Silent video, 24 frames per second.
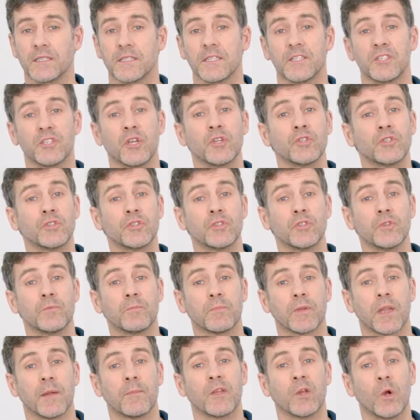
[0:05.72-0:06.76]
that no two
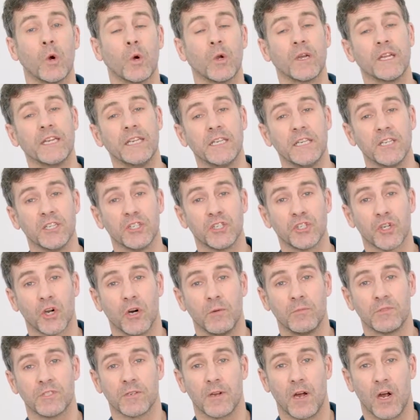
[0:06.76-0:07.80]
plumbing or heating
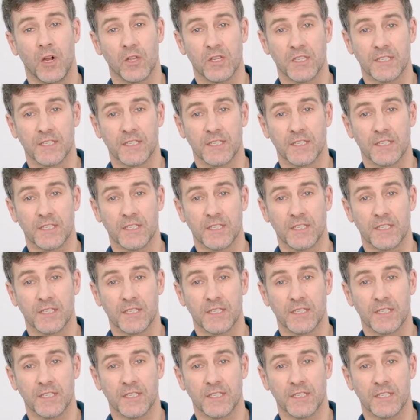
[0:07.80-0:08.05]
jobs are the